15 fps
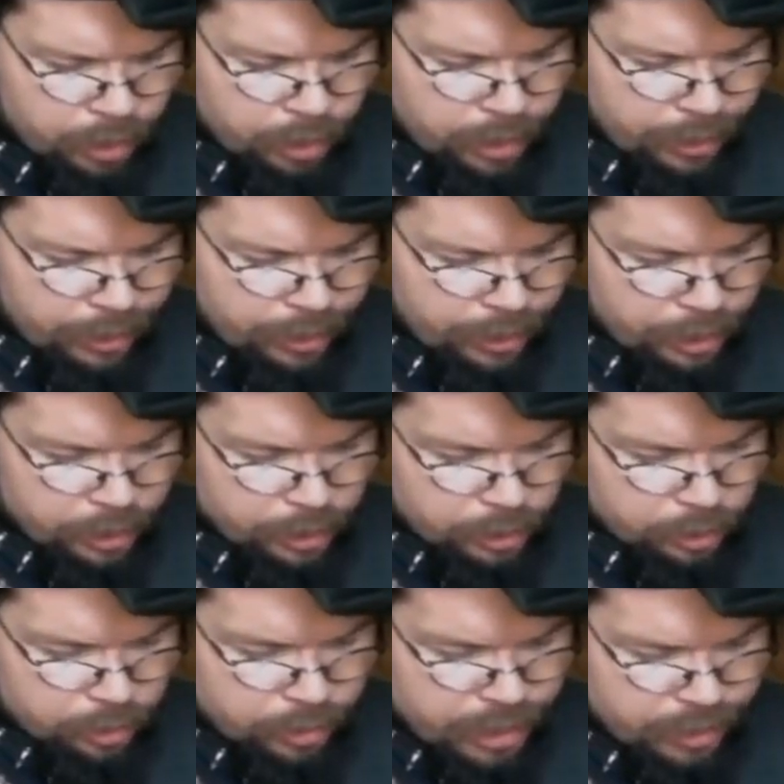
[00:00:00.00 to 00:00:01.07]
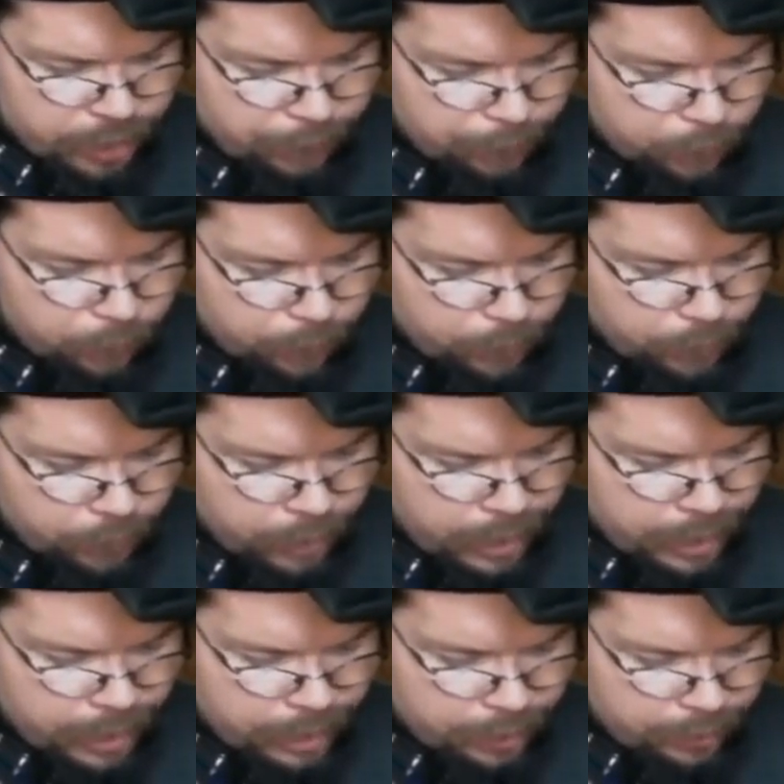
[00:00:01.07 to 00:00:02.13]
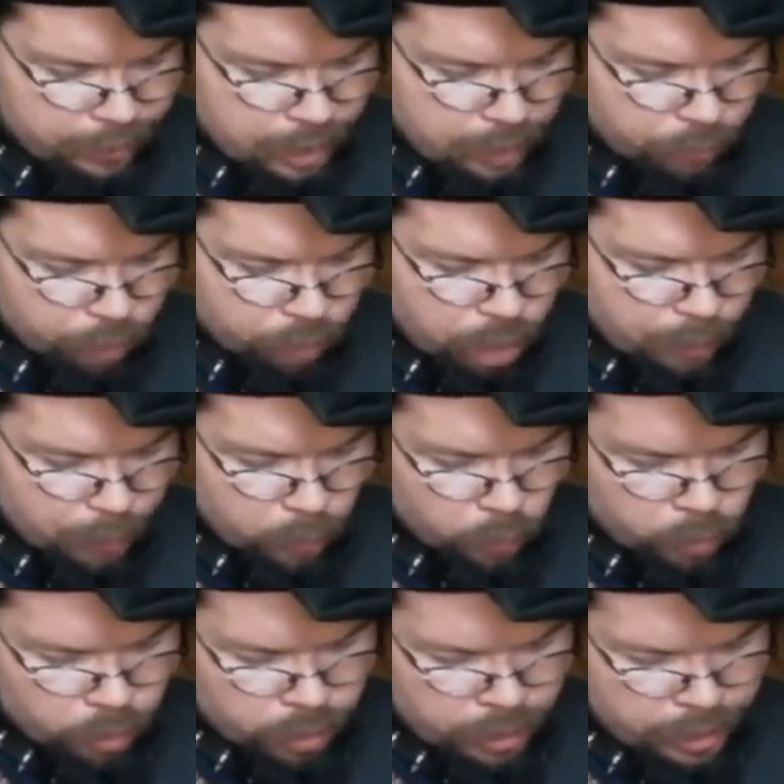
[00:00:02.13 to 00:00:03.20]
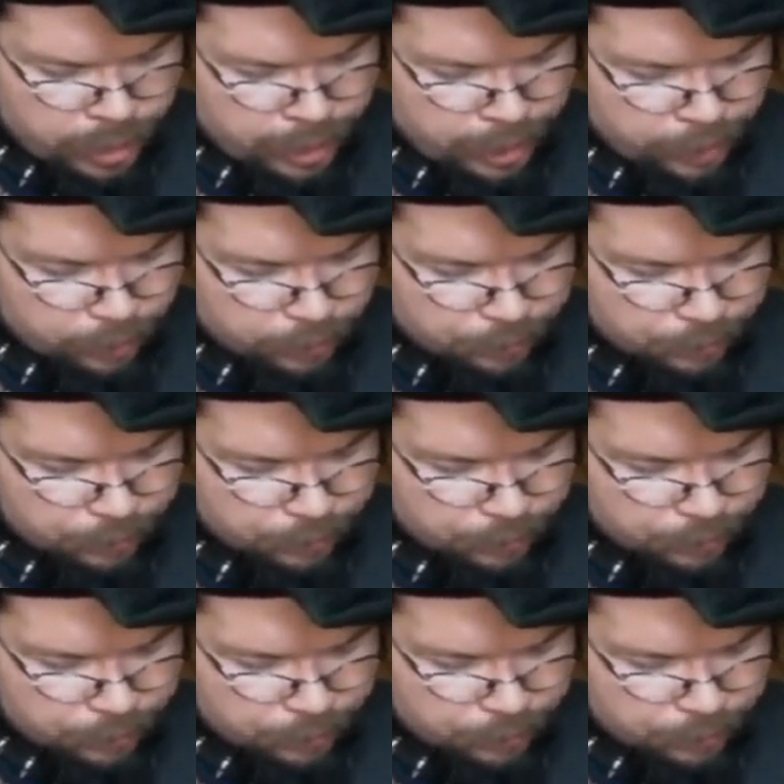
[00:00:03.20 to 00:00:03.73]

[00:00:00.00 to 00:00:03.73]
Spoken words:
I got grounded from sex. I'm rubbing one out.